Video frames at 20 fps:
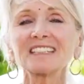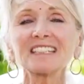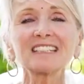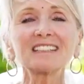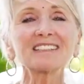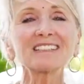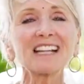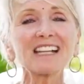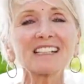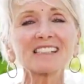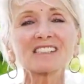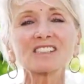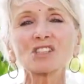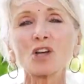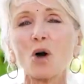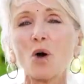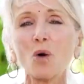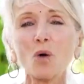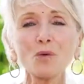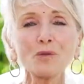it takes
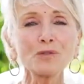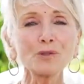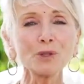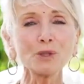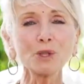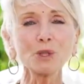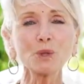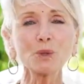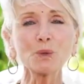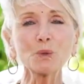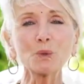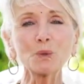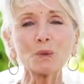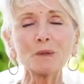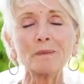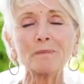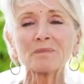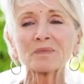over you,